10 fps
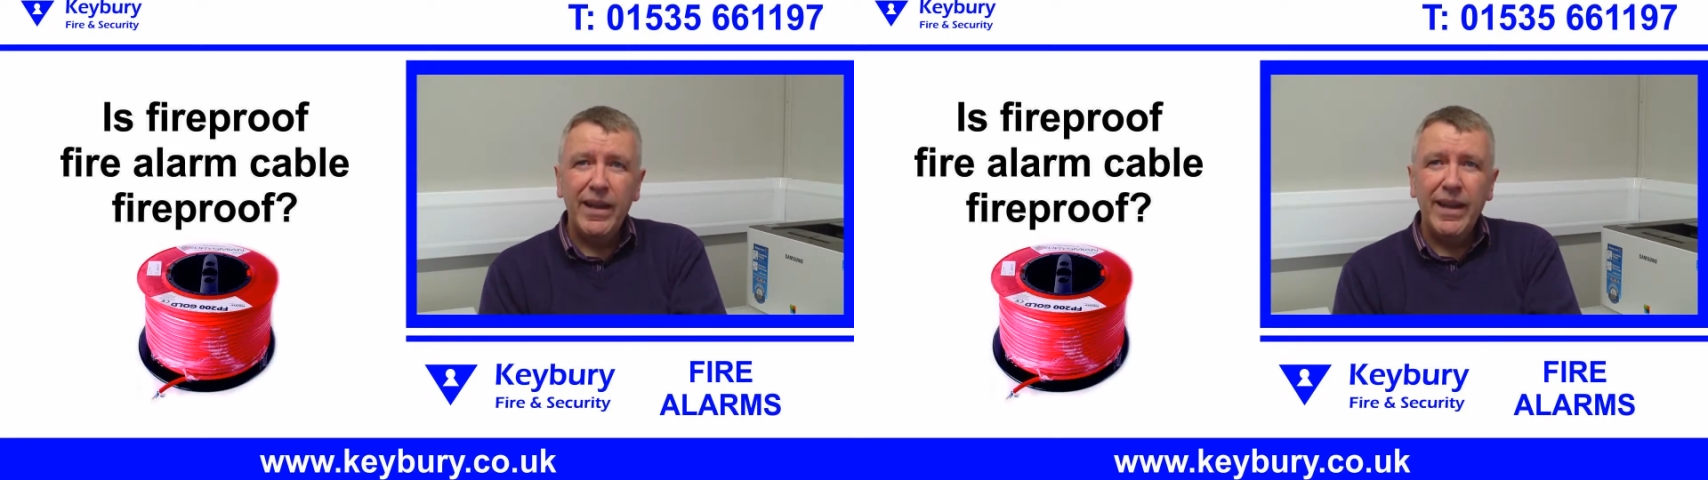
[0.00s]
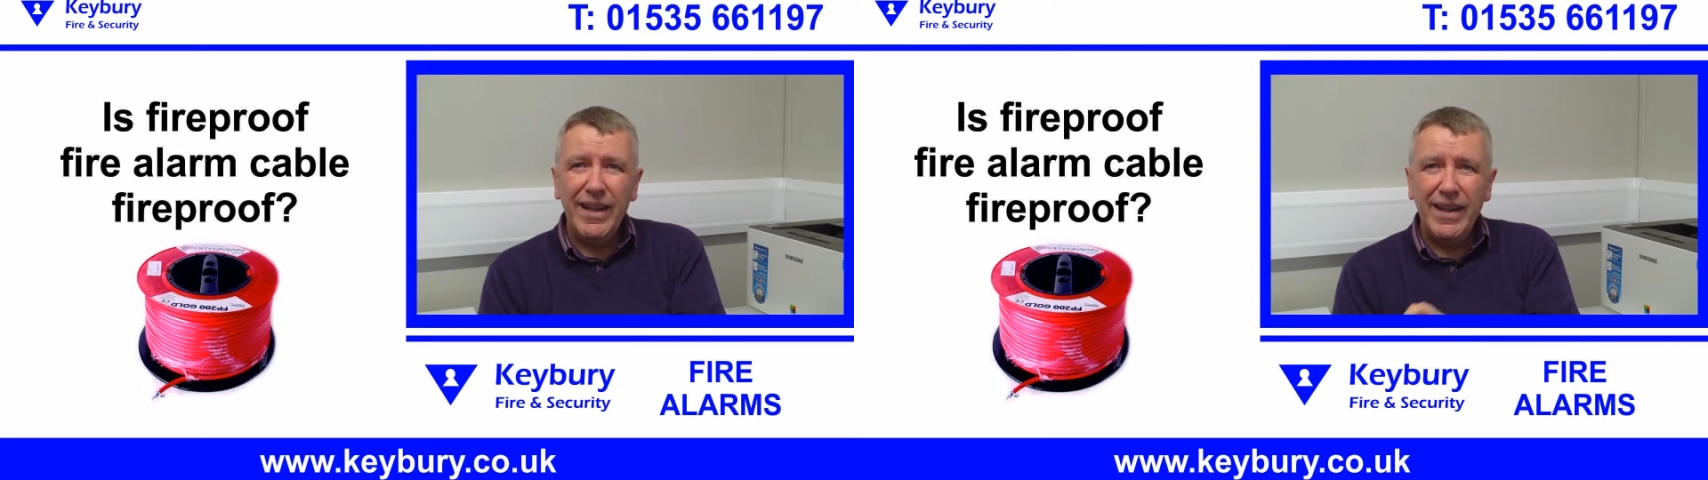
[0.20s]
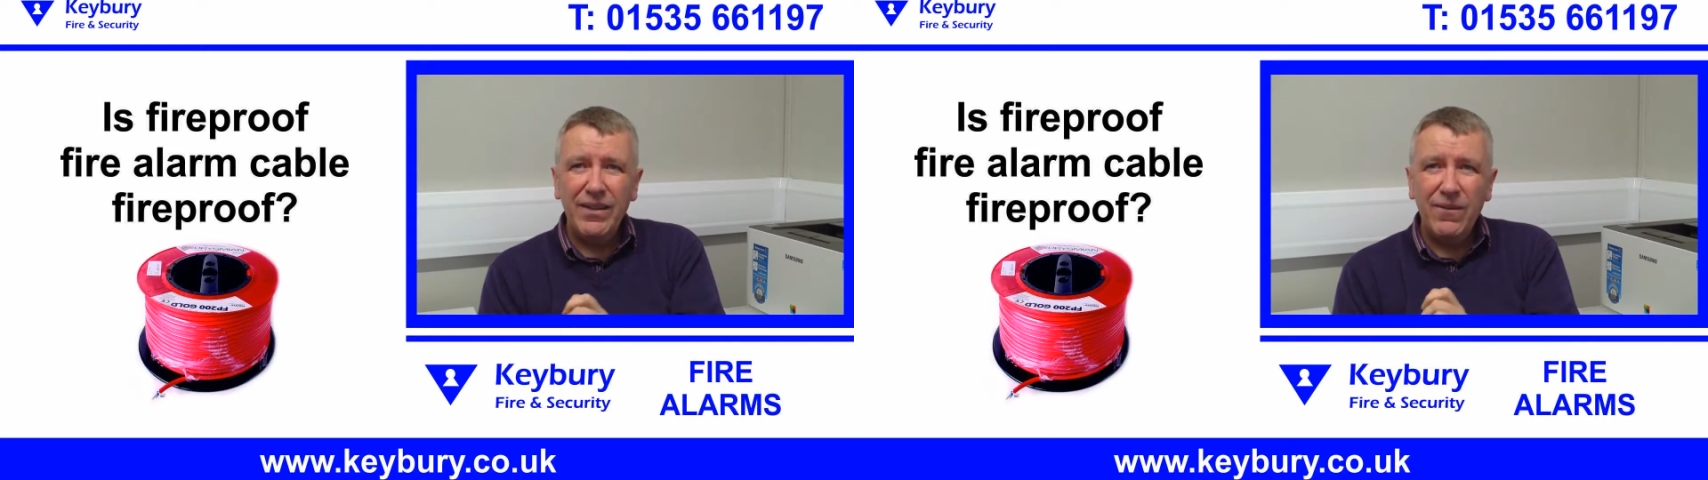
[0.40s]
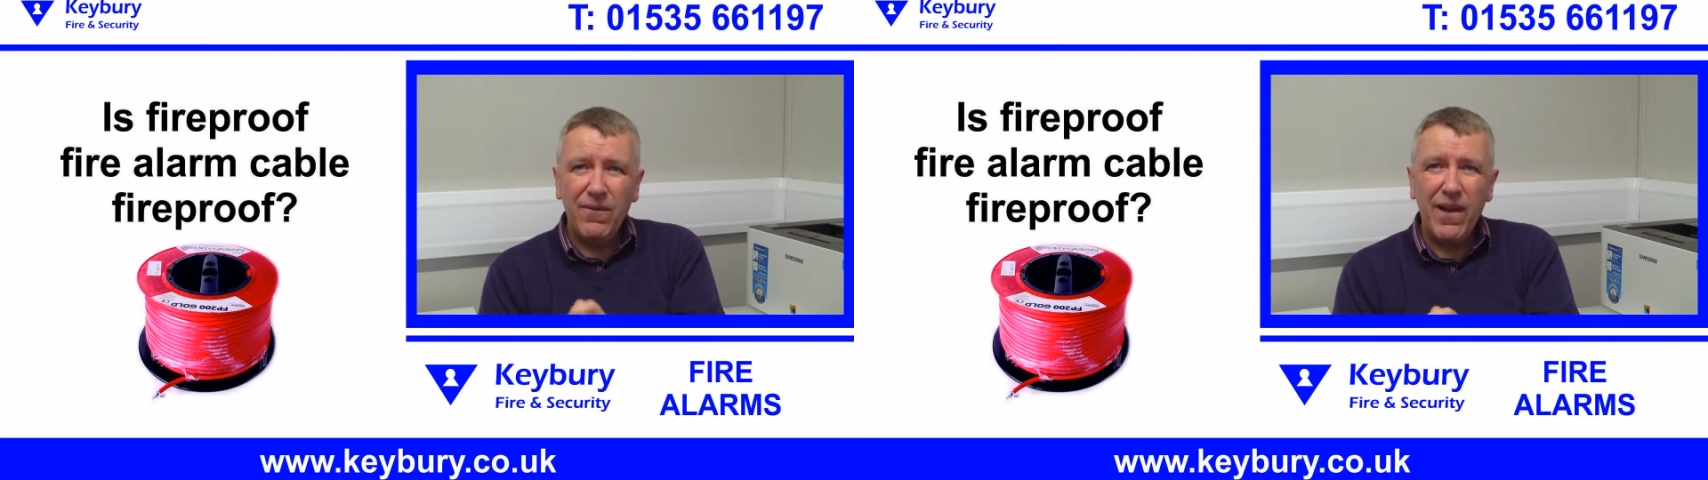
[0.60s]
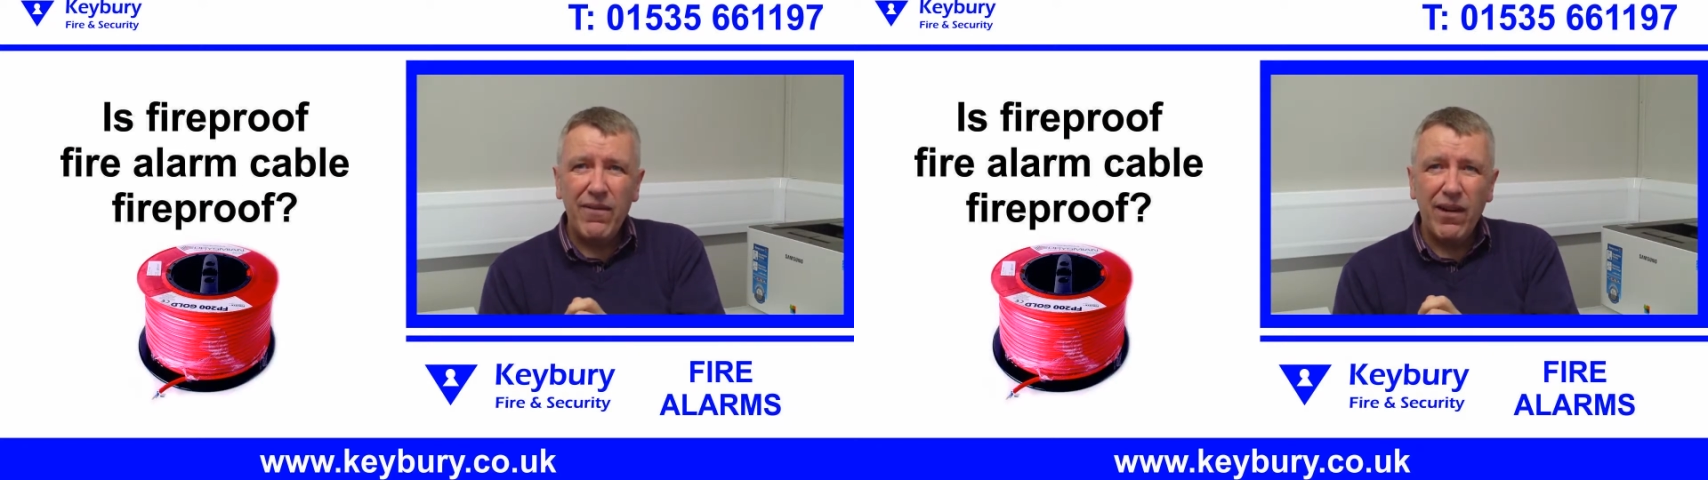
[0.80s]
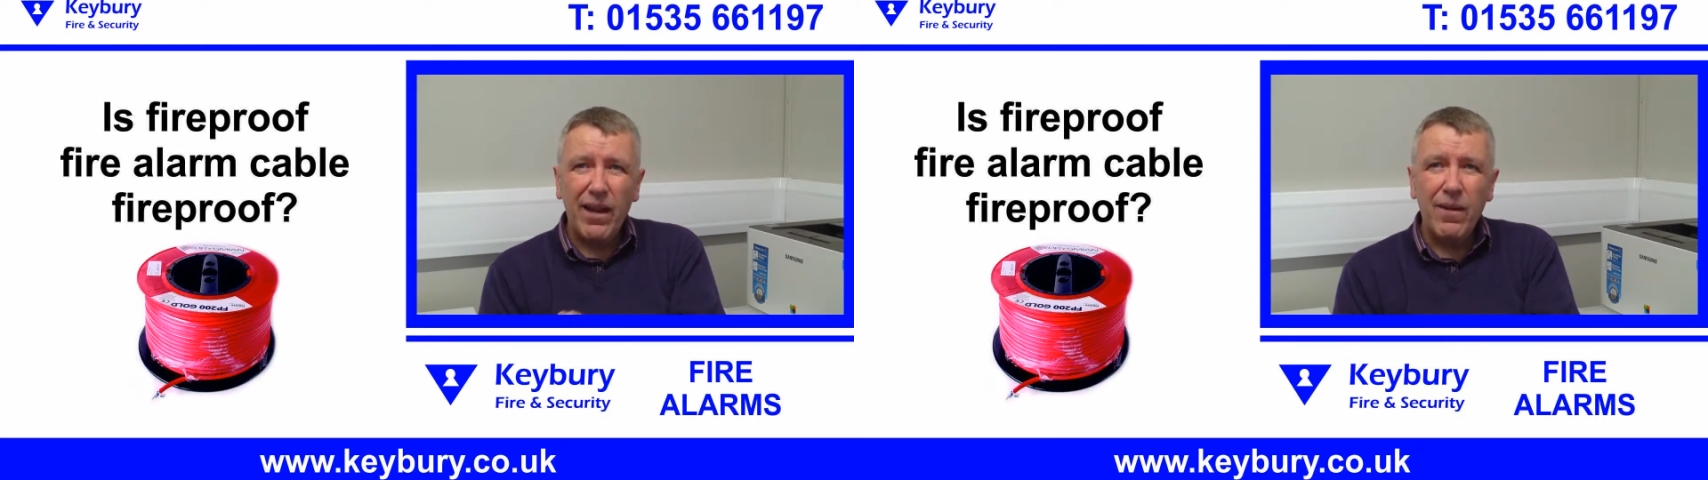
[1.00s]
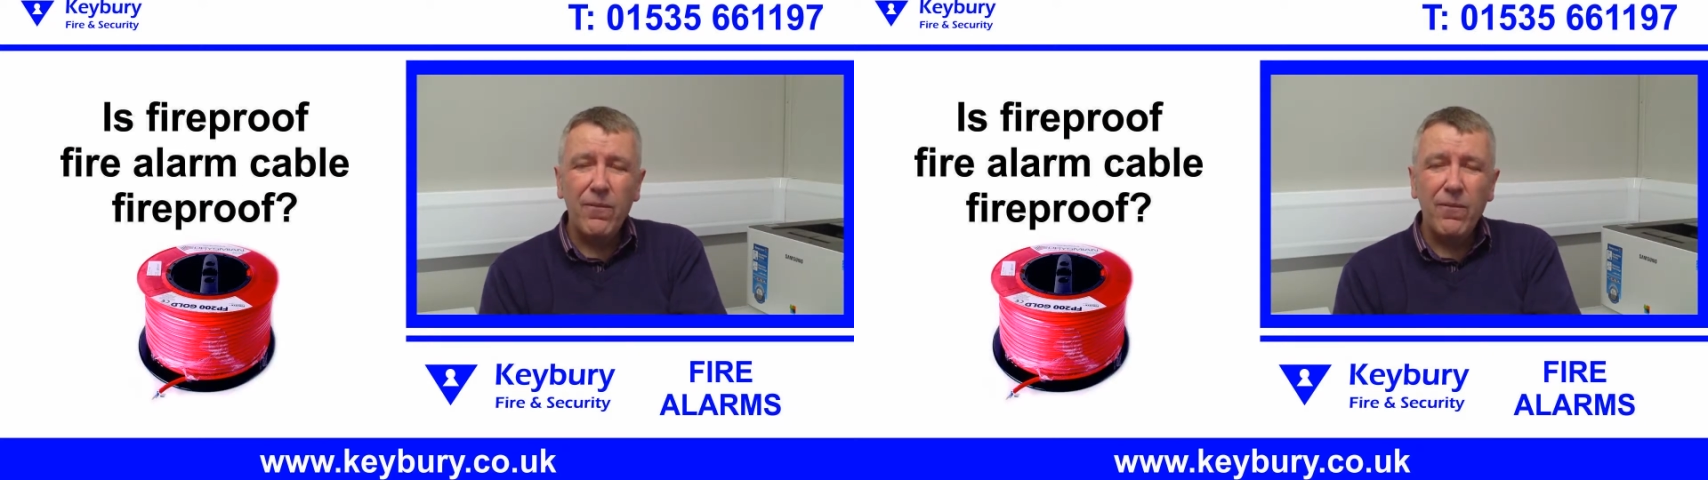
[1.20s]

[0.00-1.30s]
Is fire alarm